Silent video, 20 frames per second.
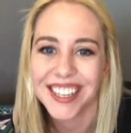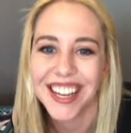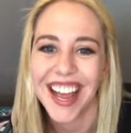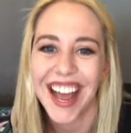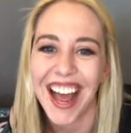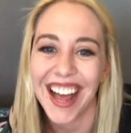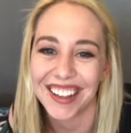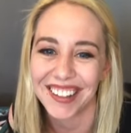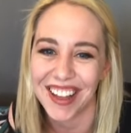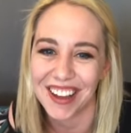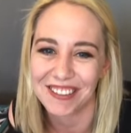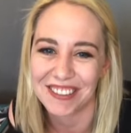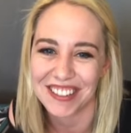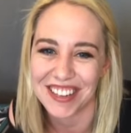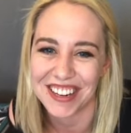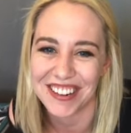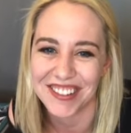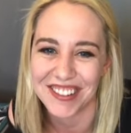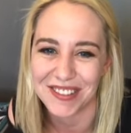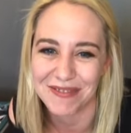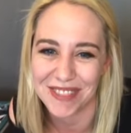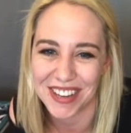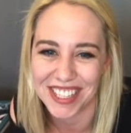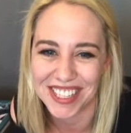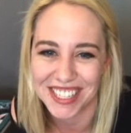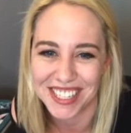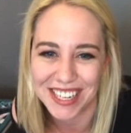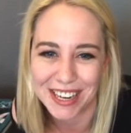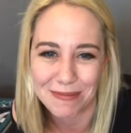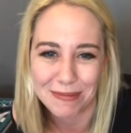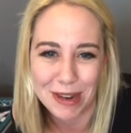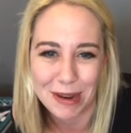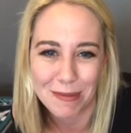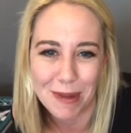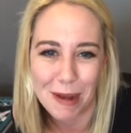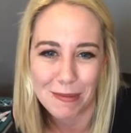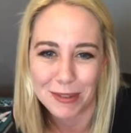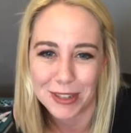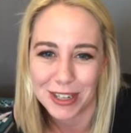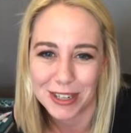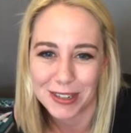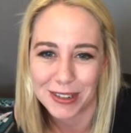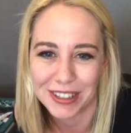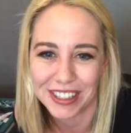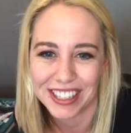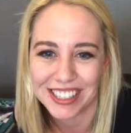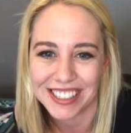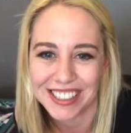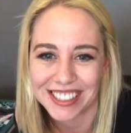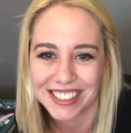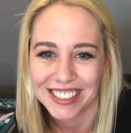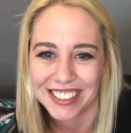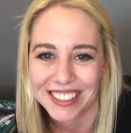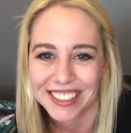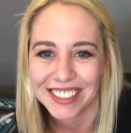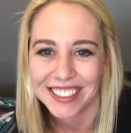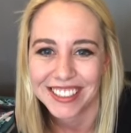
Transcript: Yeah, Cloud Retainer is the best adept mom. She totally is.